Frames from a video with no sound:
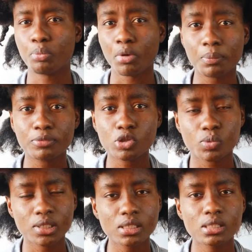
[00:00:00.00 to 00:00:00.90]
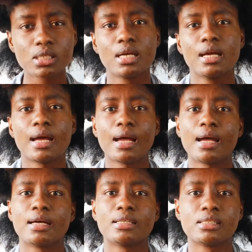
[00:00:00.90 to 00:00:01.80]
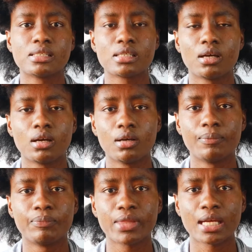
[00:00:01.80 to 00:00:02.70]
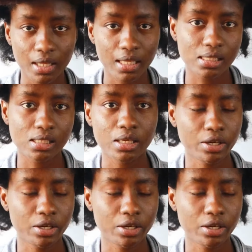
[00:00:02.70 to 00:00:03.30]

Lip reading: bob twist, and this is the